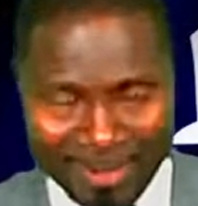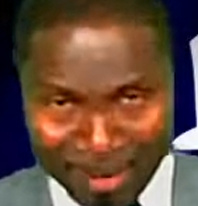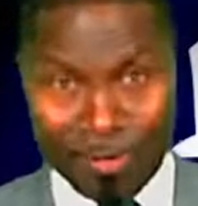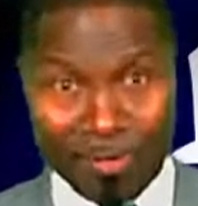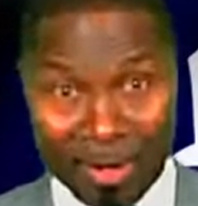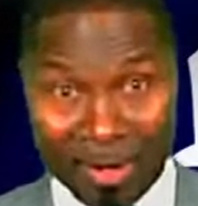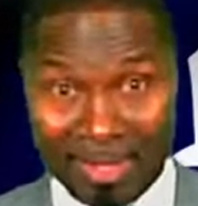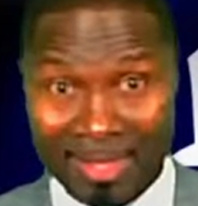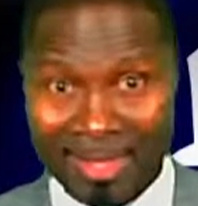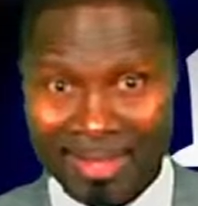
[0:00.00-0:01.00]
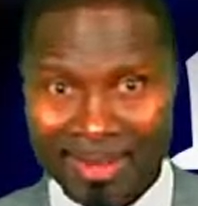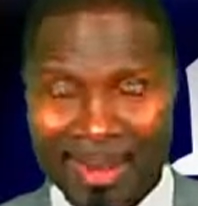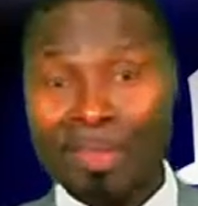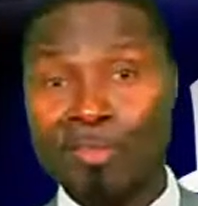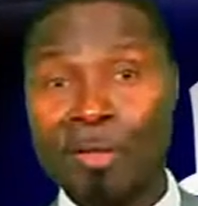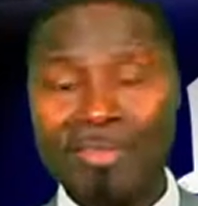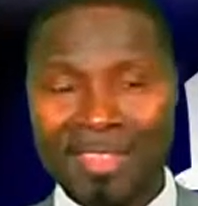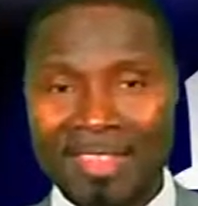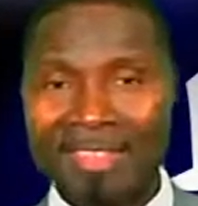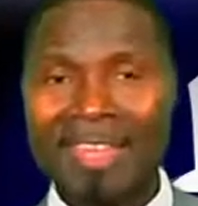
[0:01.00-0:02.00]
eventually at some
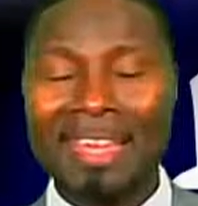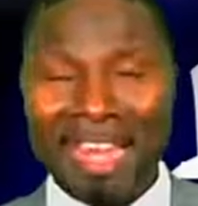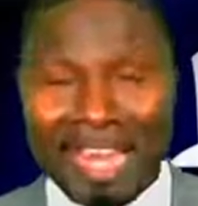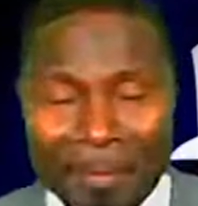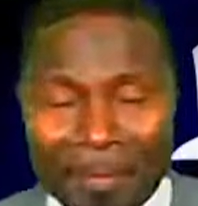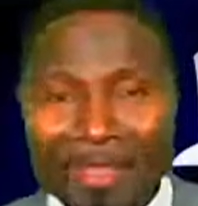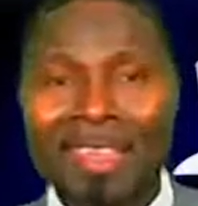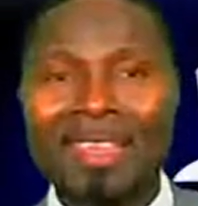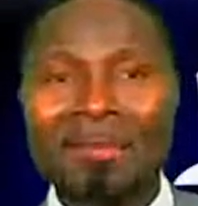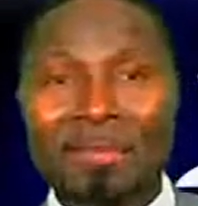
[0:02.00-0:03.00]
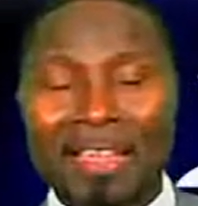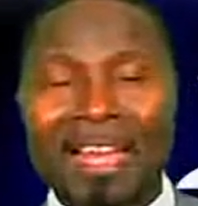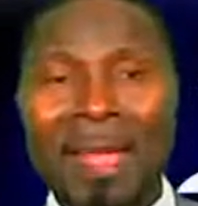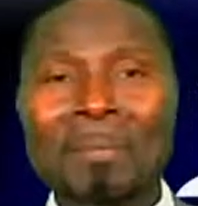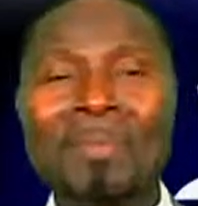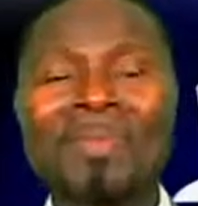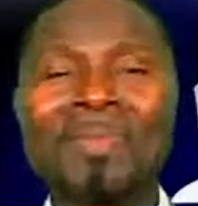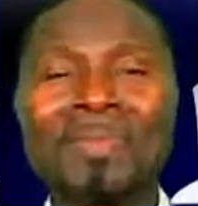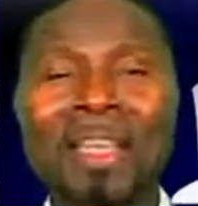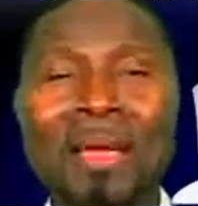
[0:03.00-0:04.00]
stage can become
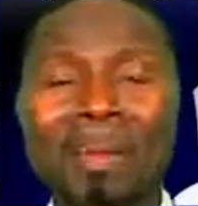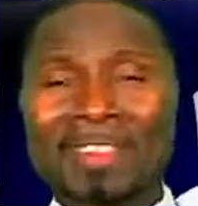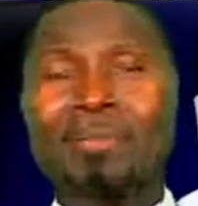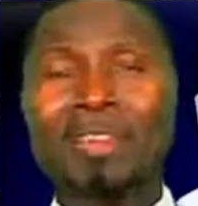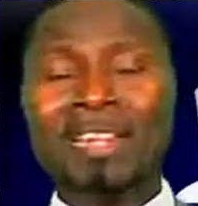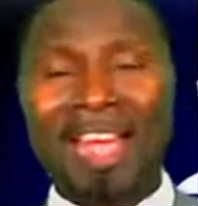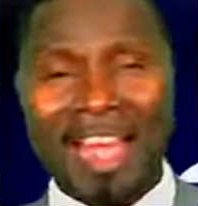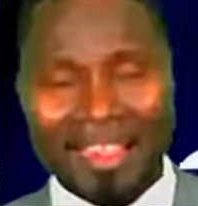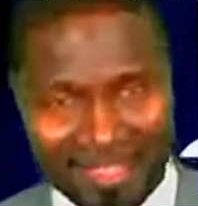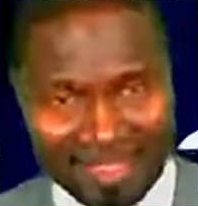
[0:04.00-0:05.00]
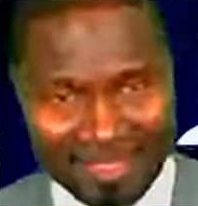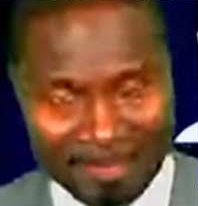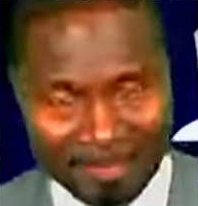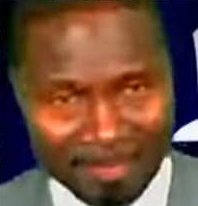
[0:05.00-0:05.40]
matrimonial assets.